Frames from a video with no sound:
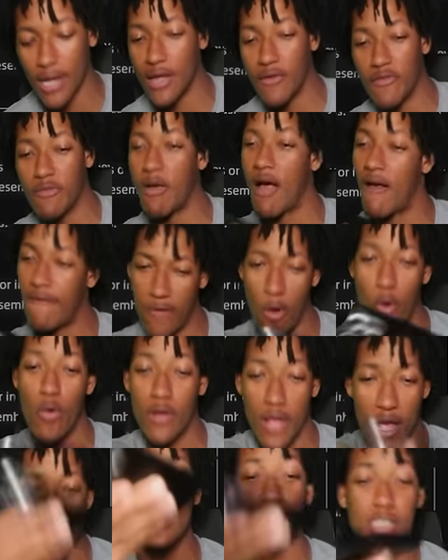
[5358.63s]
Even my phone
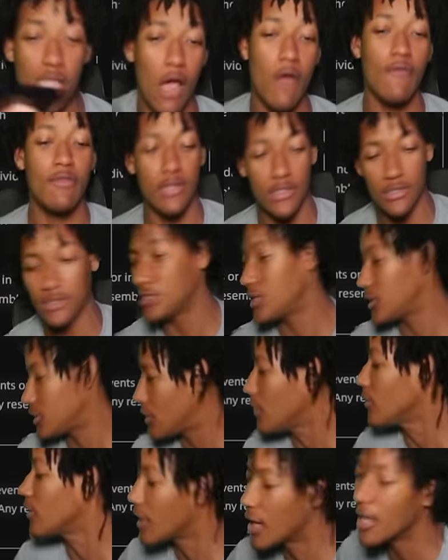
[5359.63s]
can't solve this shit.
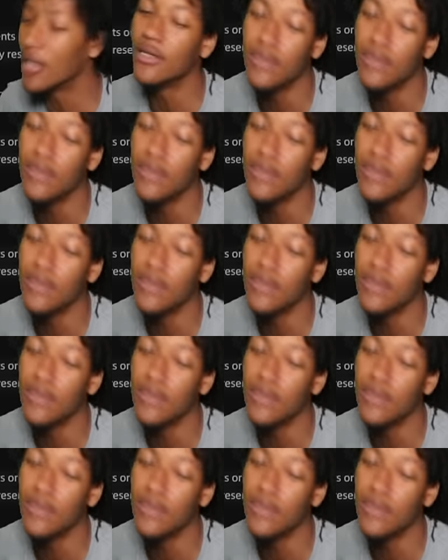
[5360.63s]
Okay.